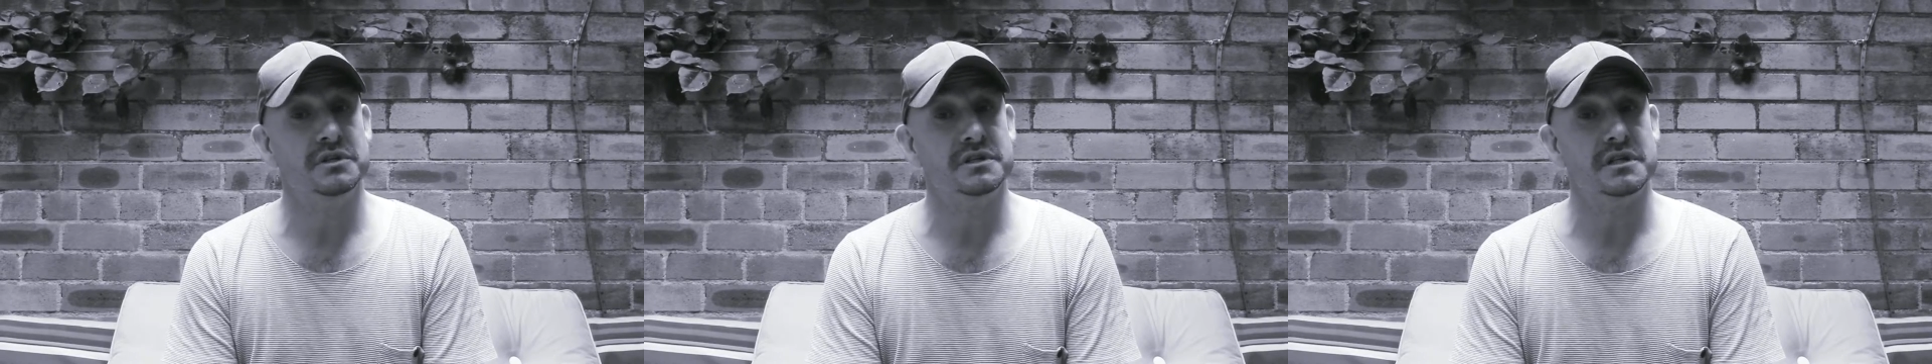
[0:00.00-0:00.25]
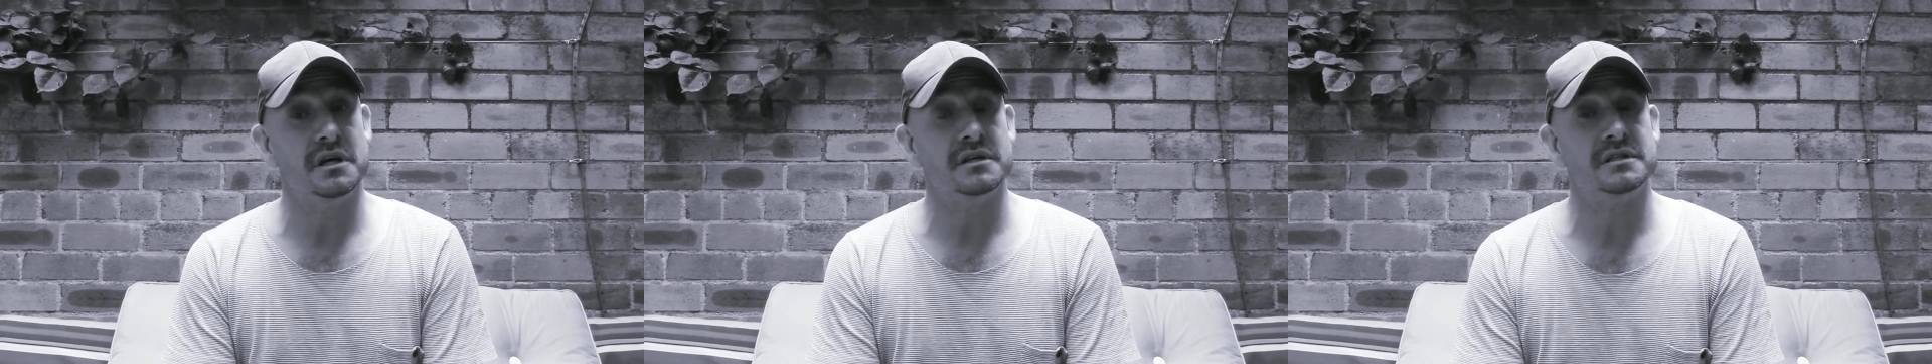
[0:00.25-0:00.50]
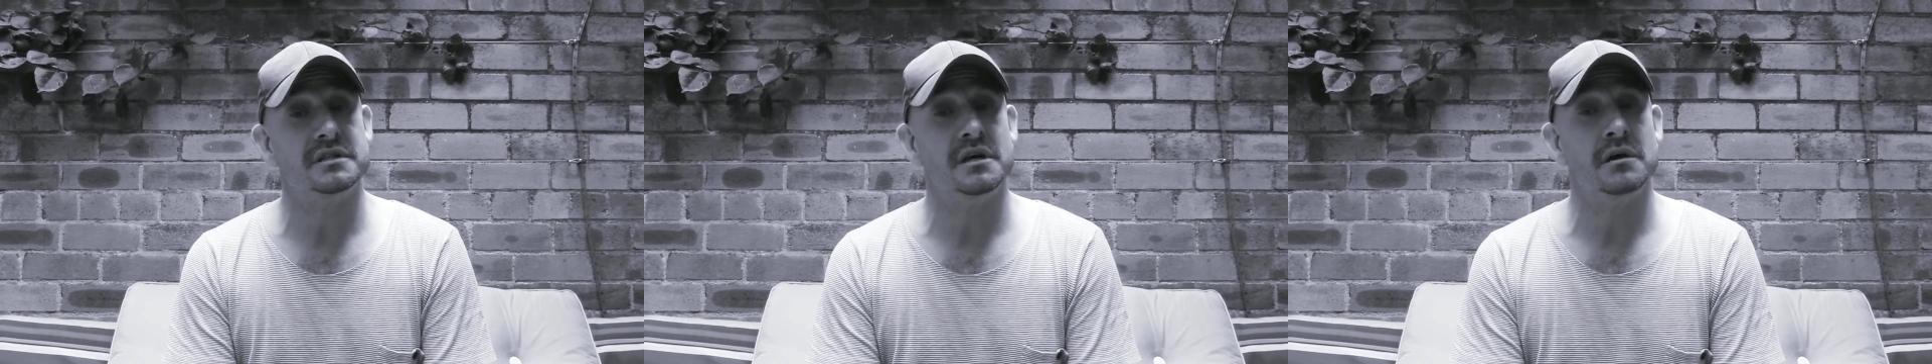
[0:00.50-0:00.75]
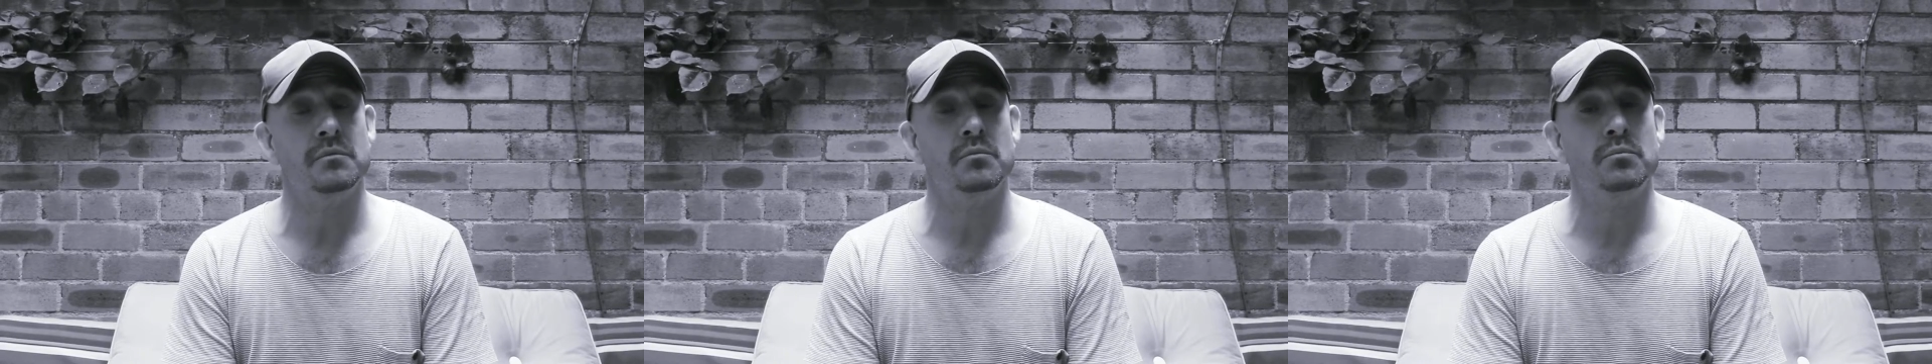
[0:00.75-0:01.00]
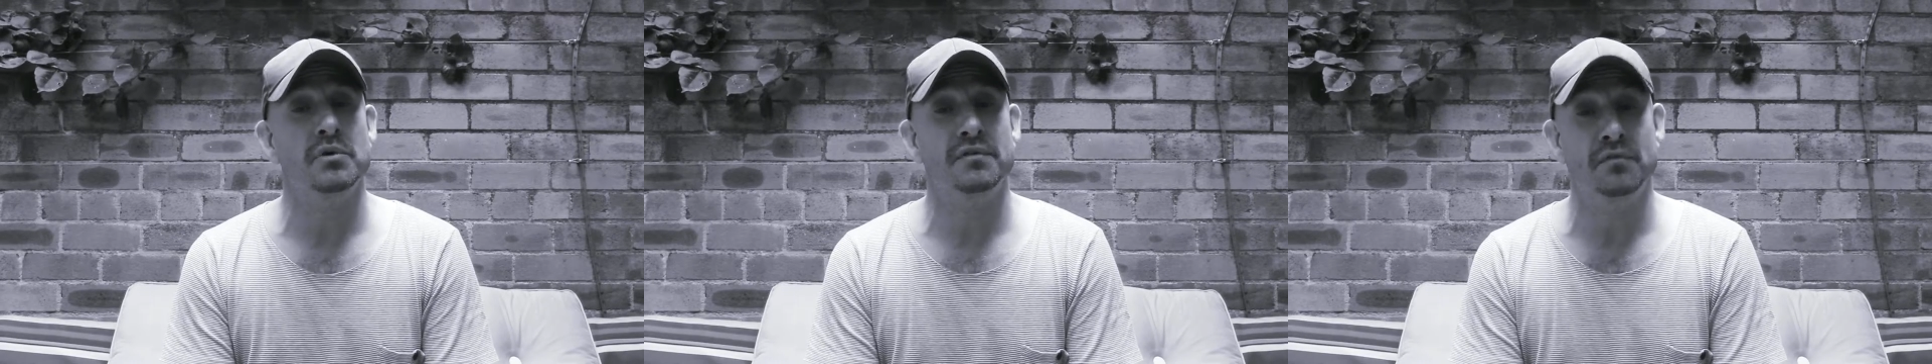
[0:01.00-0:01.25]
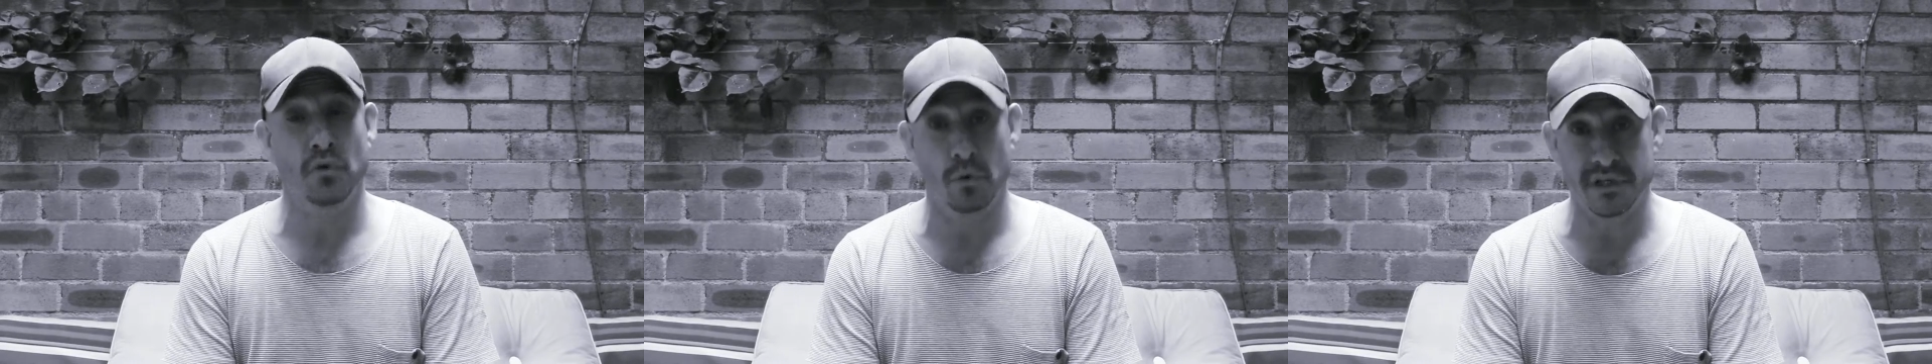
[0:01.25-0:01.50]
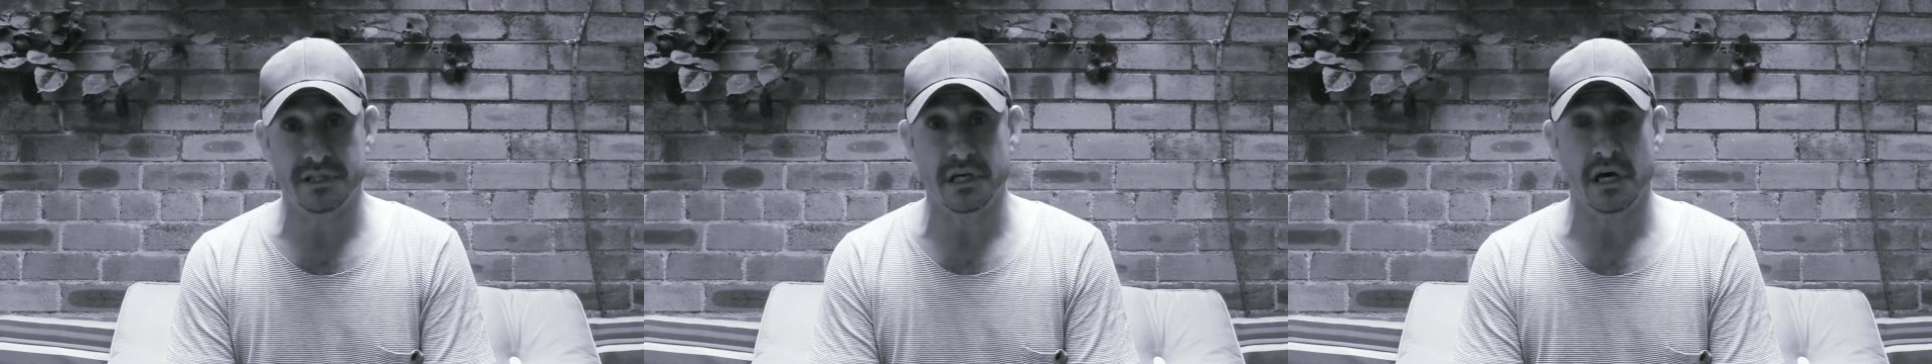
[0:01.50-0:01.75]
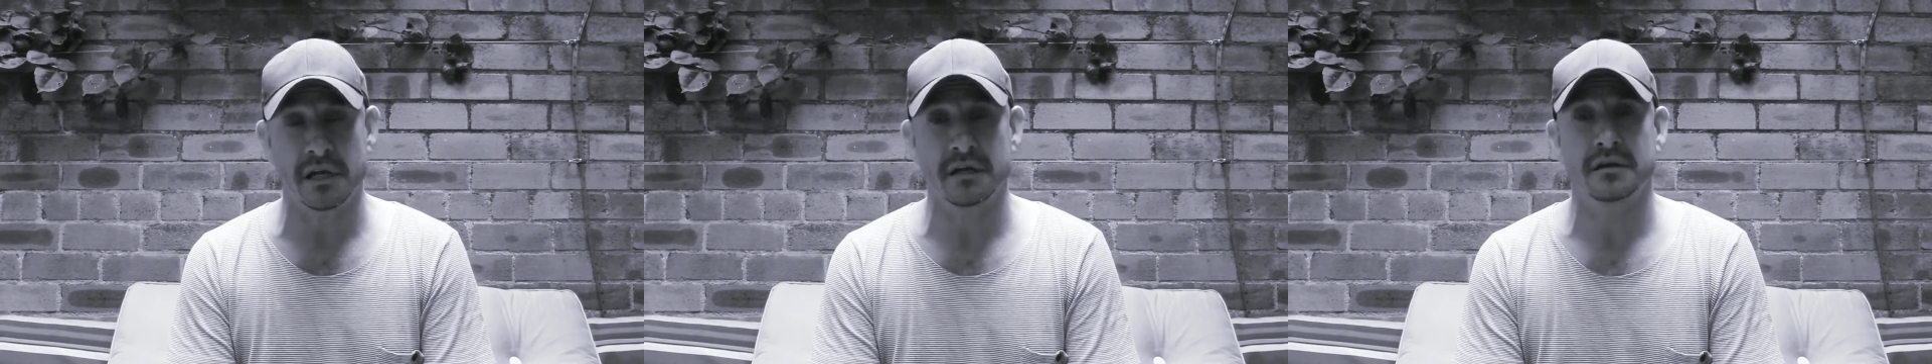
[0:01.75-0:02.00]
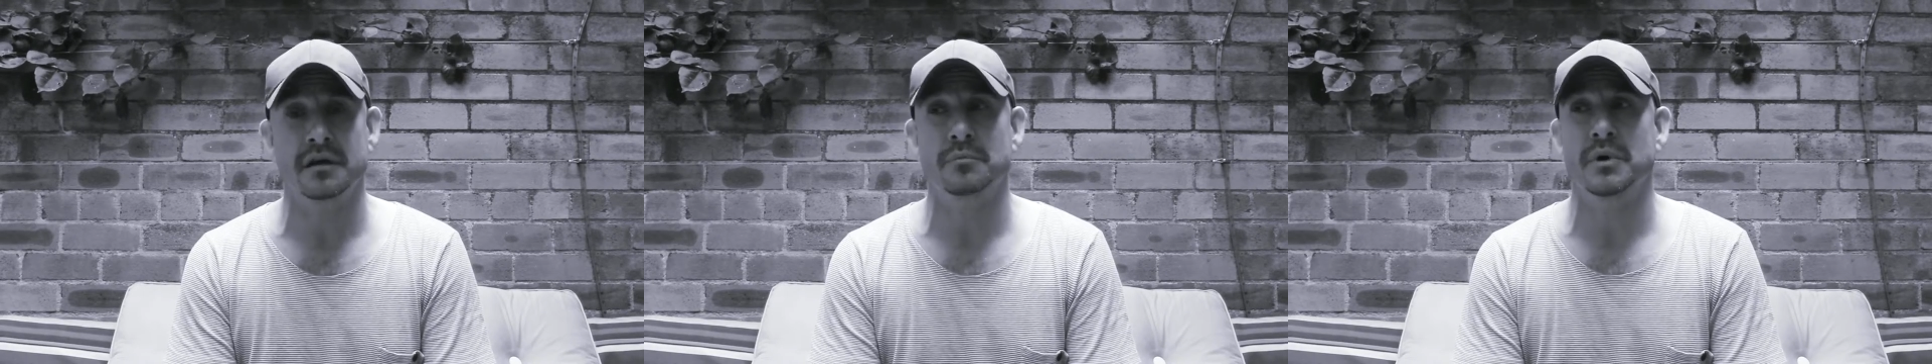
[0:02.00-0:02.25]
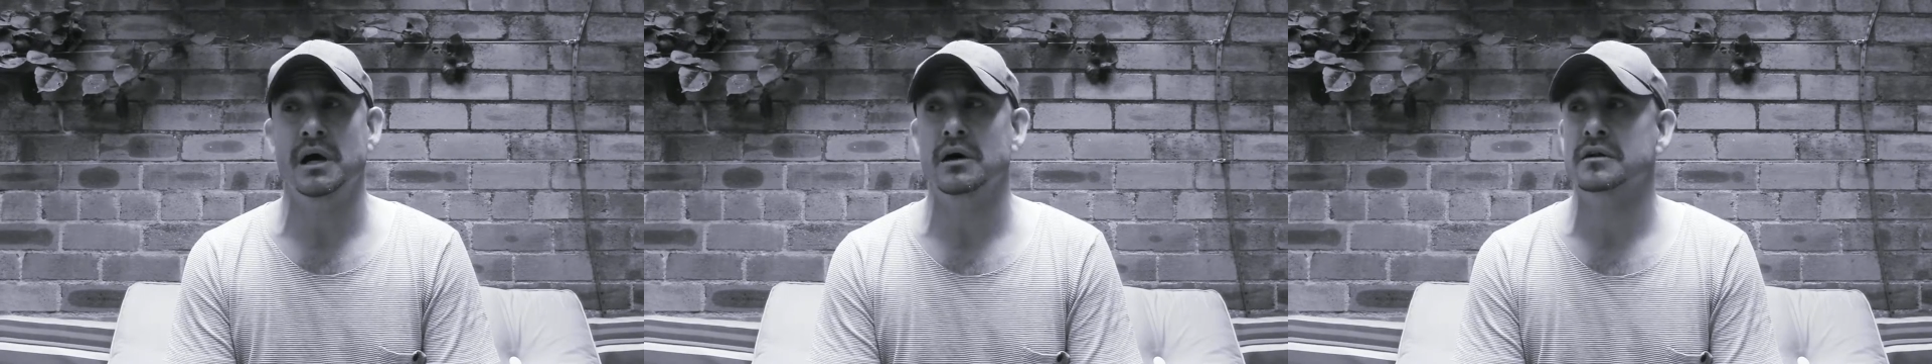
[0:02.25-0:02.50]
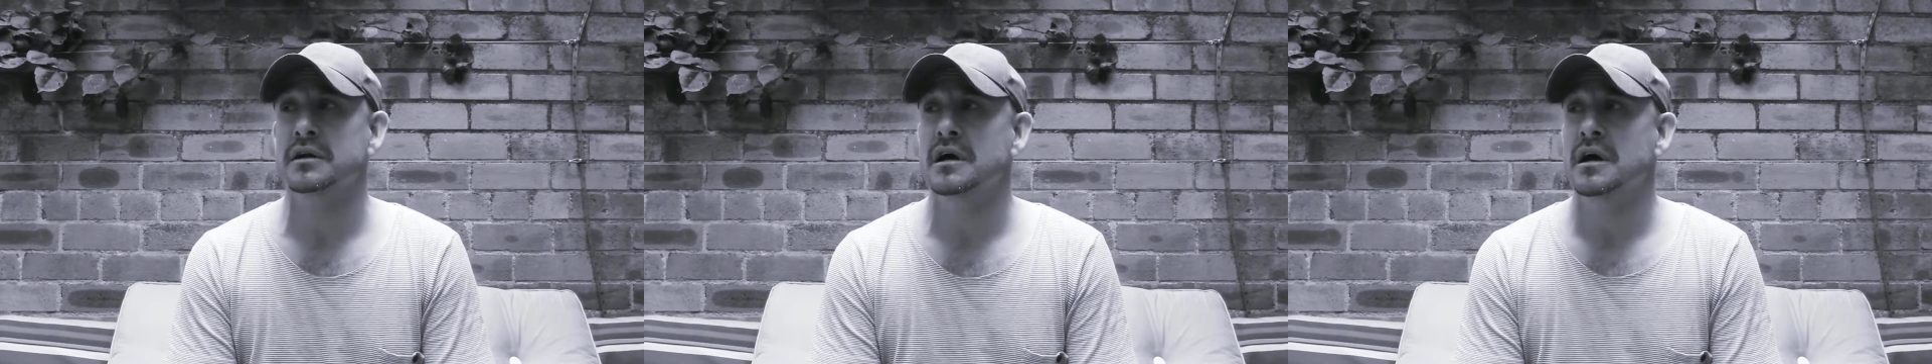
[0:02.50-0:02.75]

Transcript: discussed before we started about